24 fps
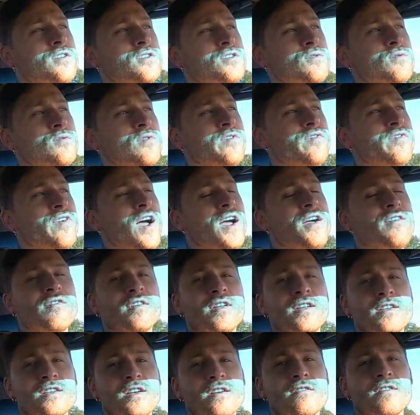to a 5
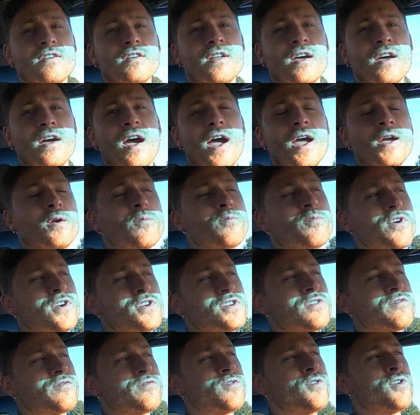liter in the high
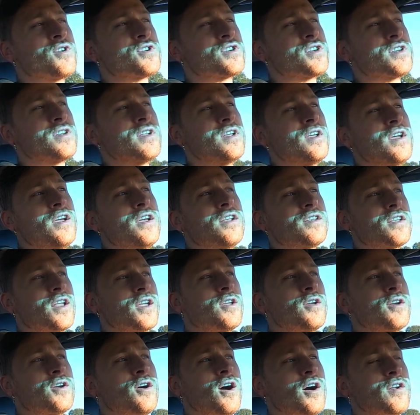compression version,
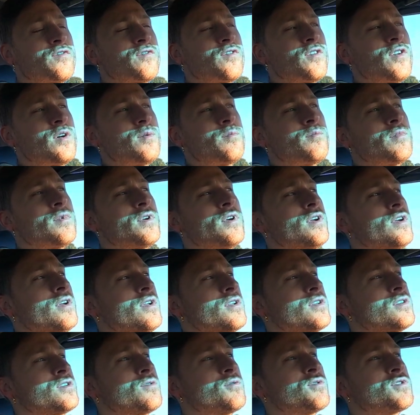then you got from
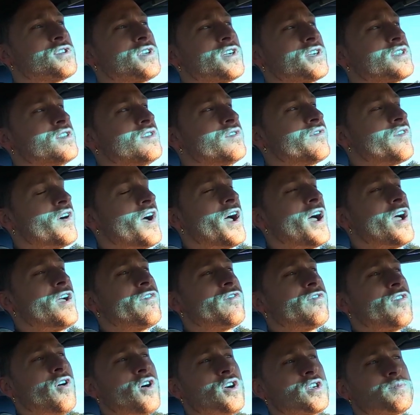
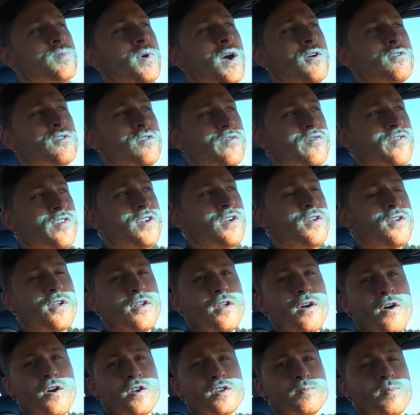265 horsepower to 300
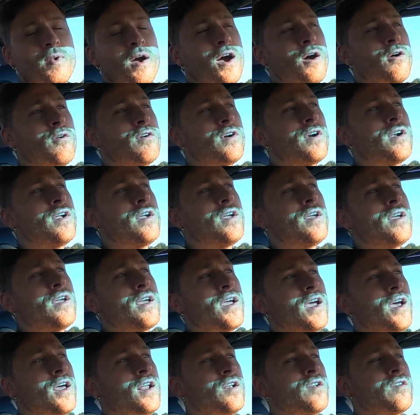horsepower,
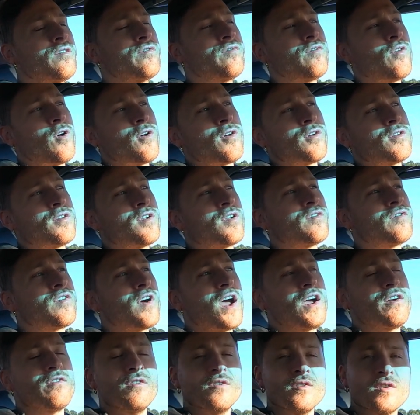and
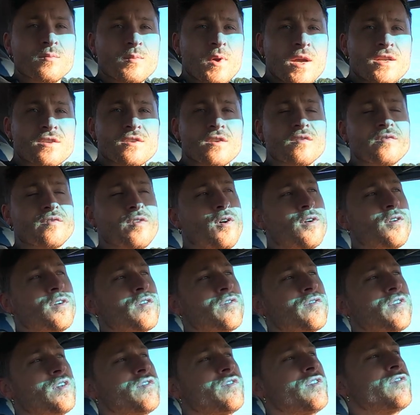405 newton meters to
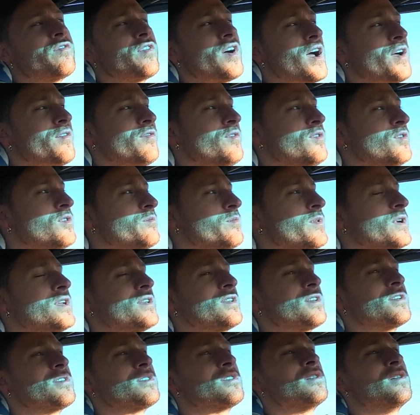455 newton
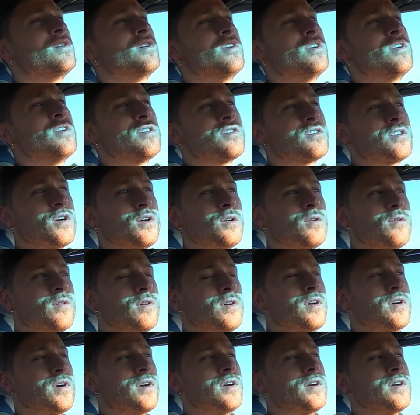meters. So
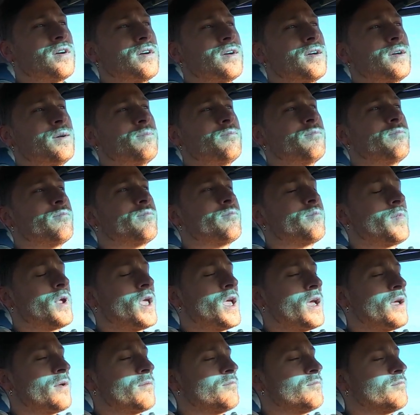
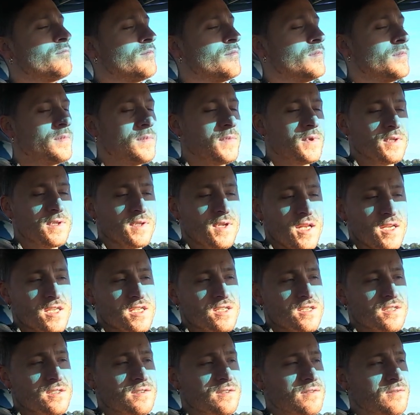yeah,
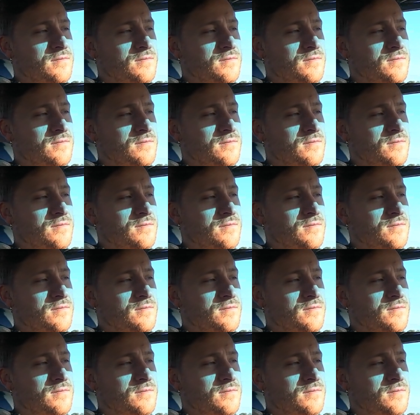that's